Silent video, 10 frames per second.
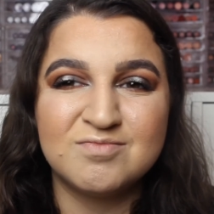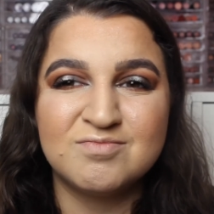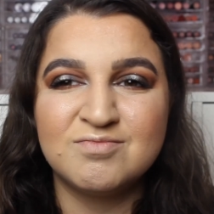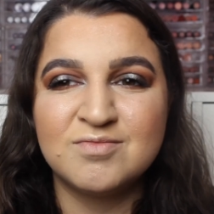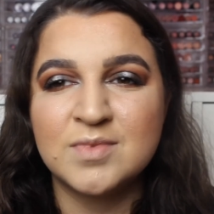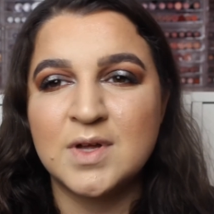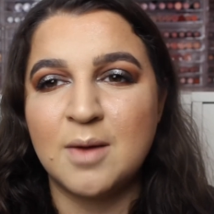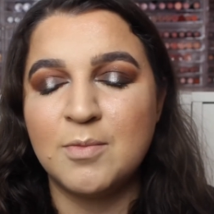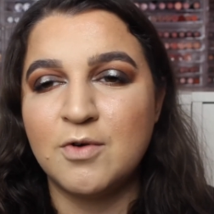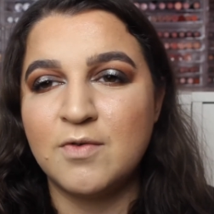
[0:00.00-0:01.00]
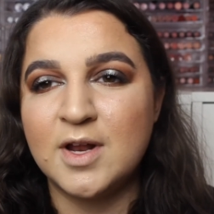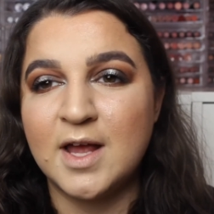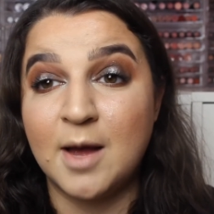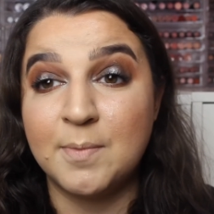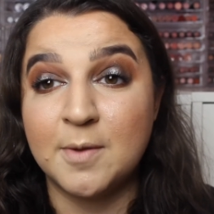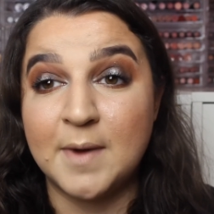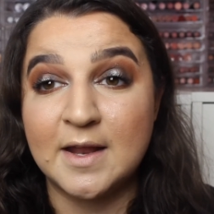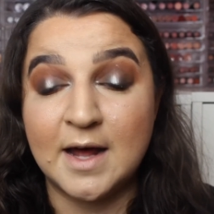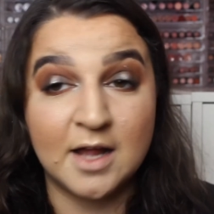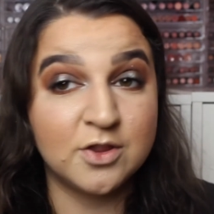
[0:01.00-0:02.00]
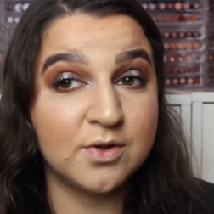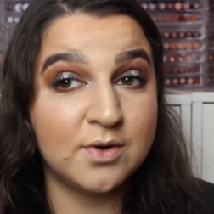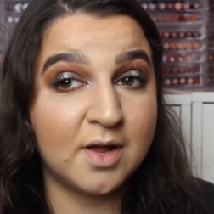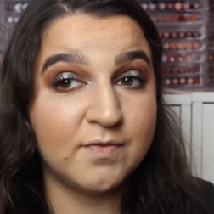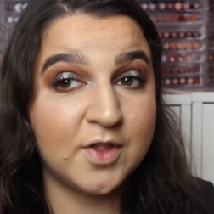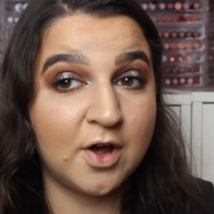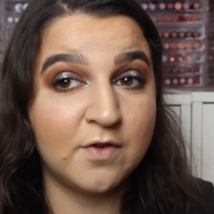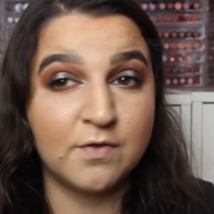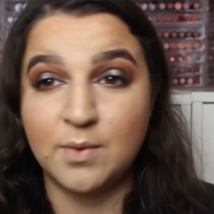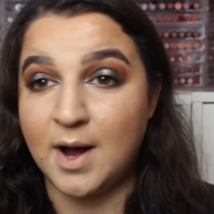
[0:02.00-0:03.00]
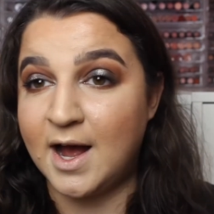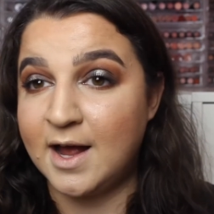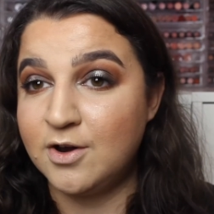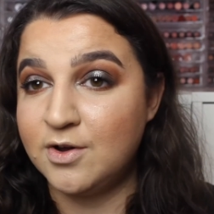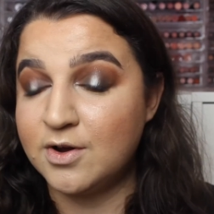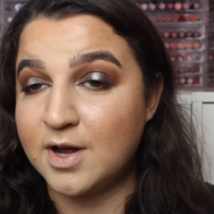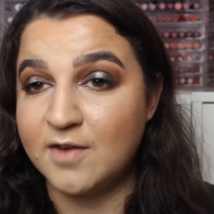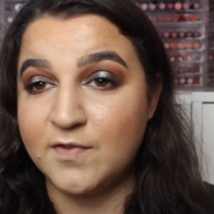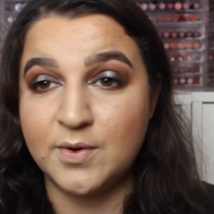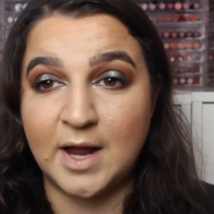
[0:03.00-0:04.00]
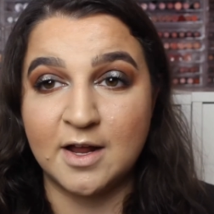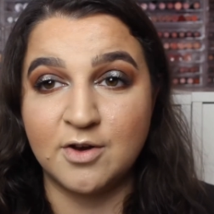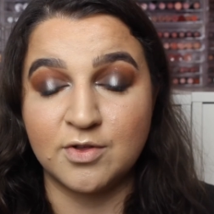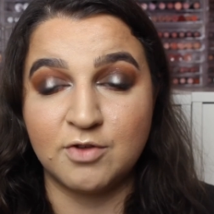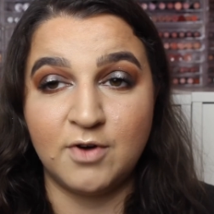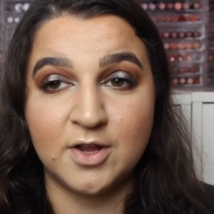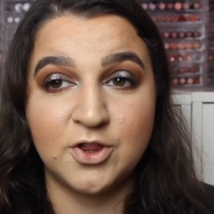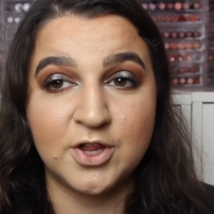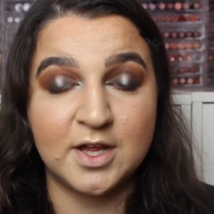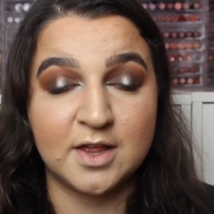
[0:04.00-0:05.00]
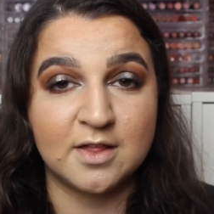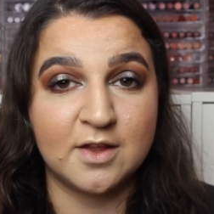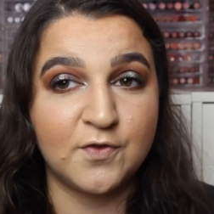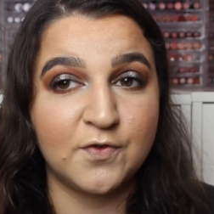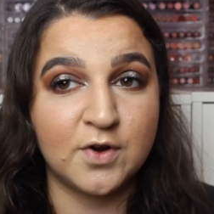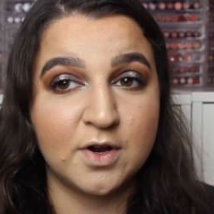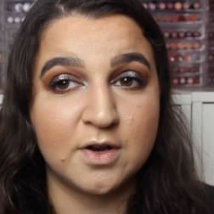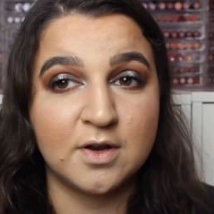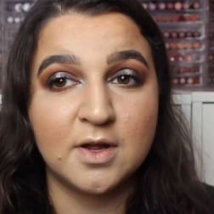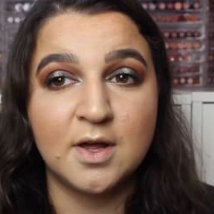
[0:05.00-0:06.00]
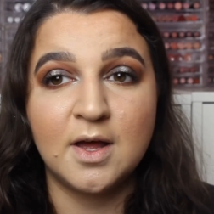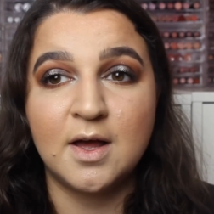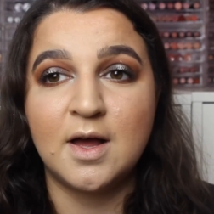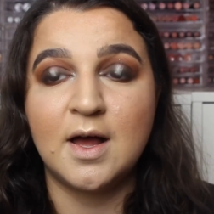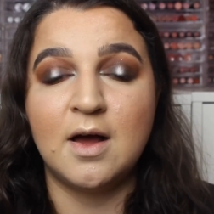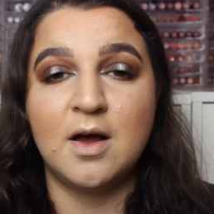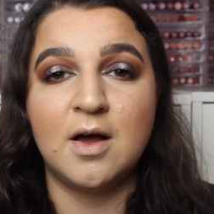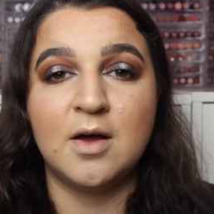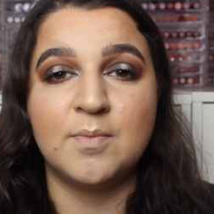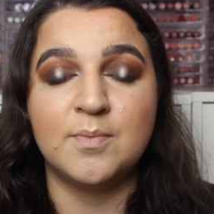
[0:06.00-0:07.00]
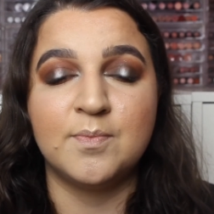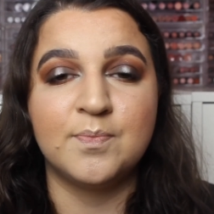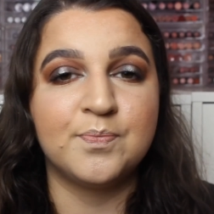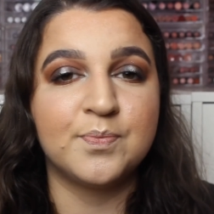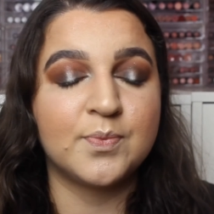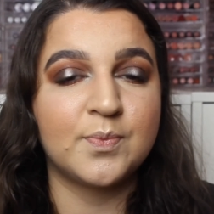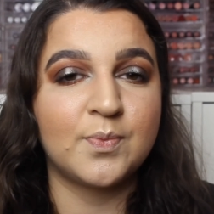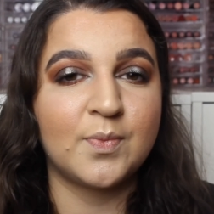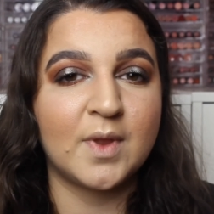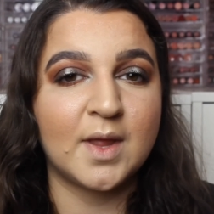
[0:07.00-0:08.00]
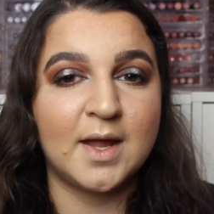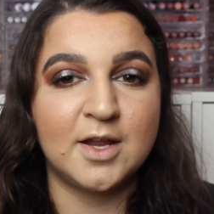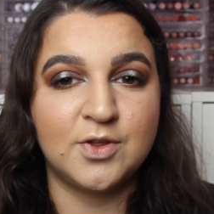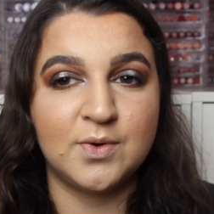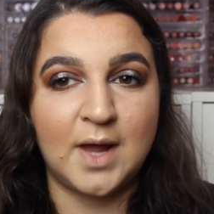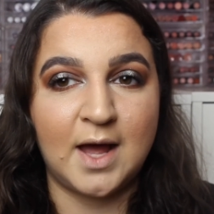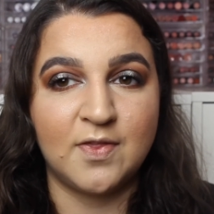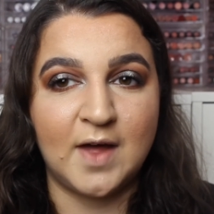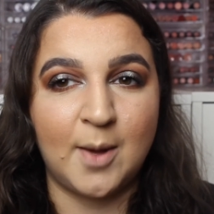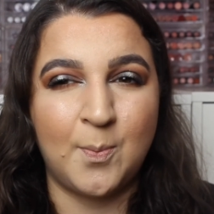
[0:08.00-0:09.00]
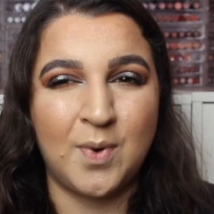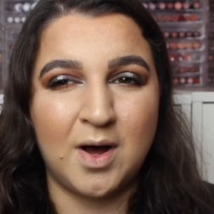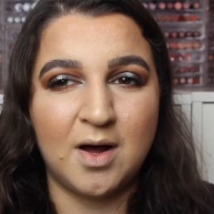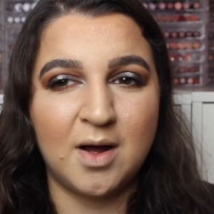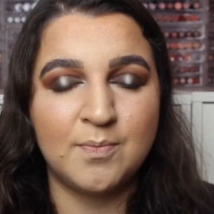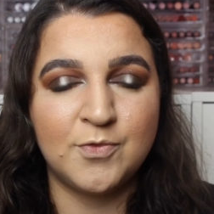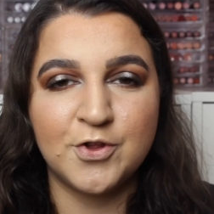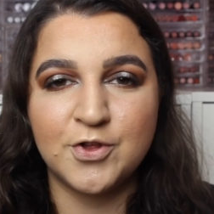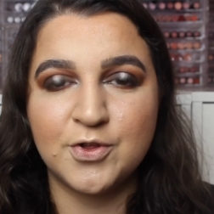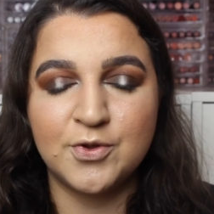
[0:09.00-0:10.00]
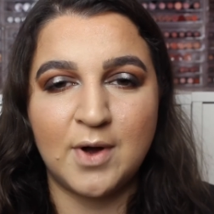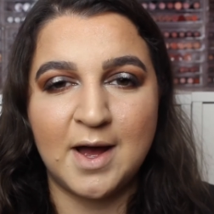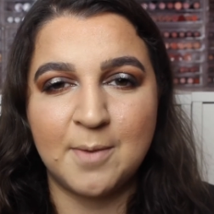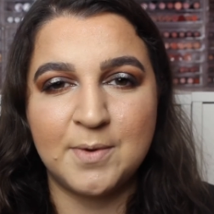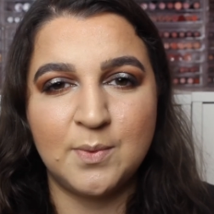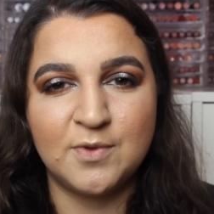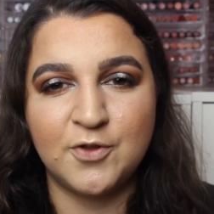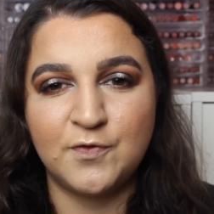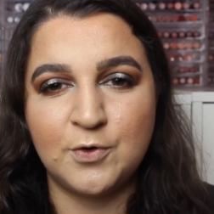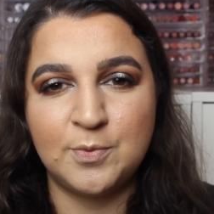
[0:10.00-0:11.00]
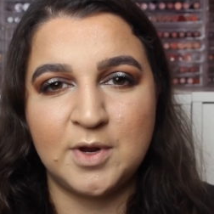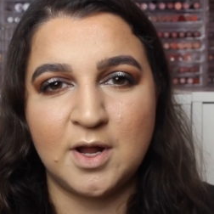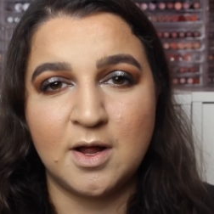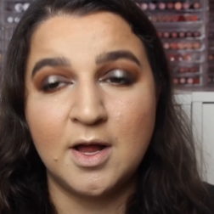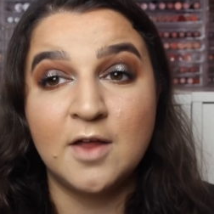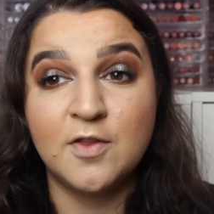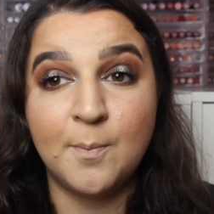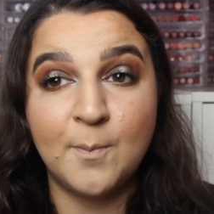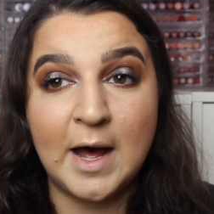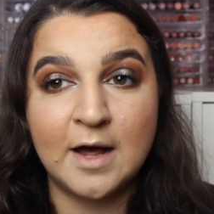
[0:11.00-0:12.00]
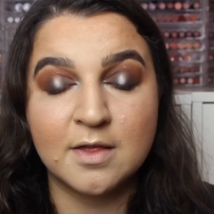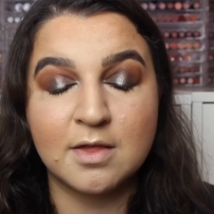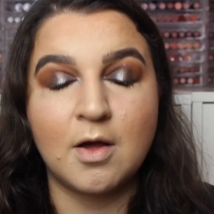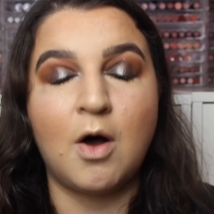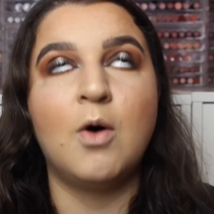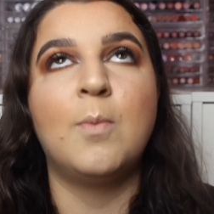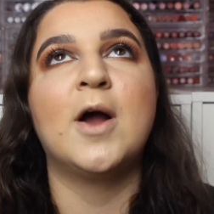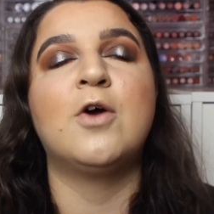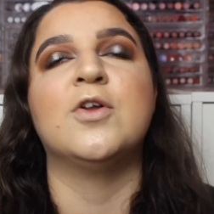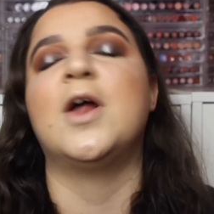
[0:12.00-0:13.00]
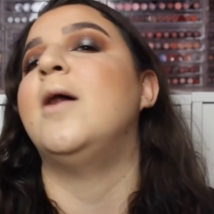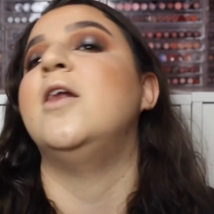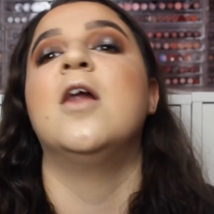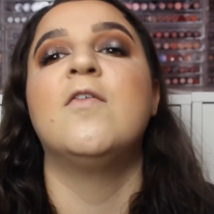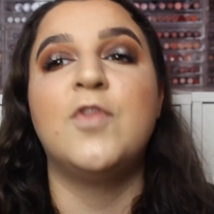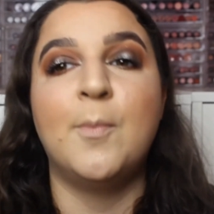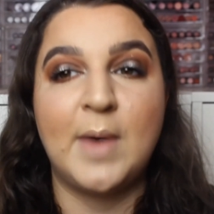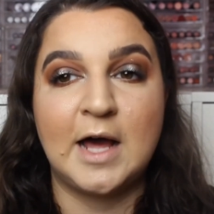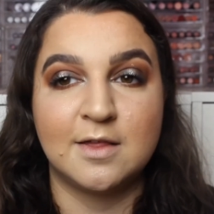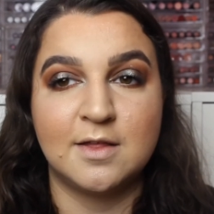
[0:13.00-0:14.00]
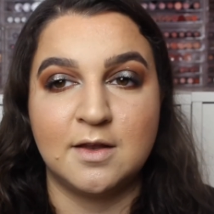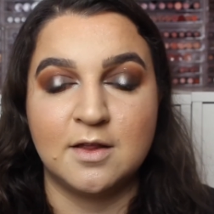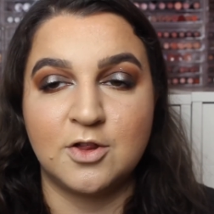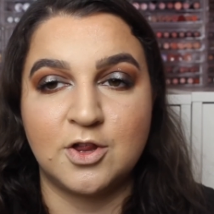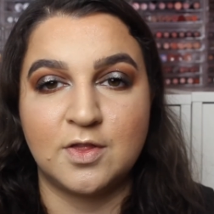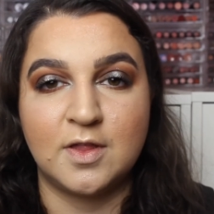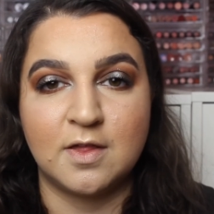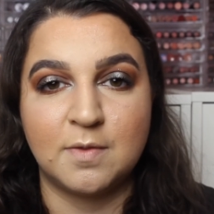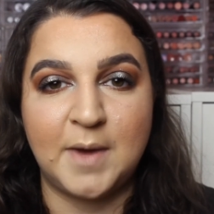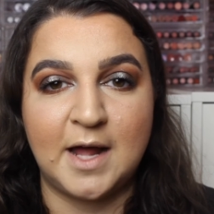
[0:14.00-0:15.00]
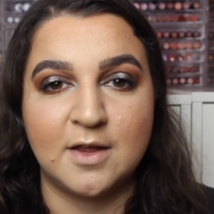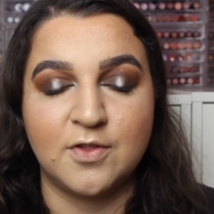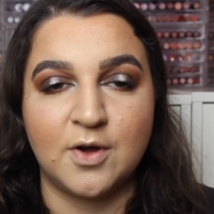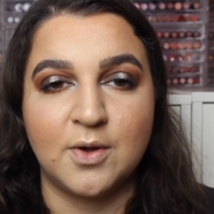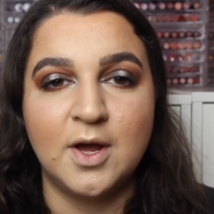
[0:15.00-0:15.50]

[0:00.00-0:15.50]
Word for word: Mm, I'm not really happy about that. I do love the overall eye look. I feel like it looks grungy, it's different. Um, and I do like that, but I'm just not happy with the formula. The mattes, oh my god, I love the mattes in this this palette though.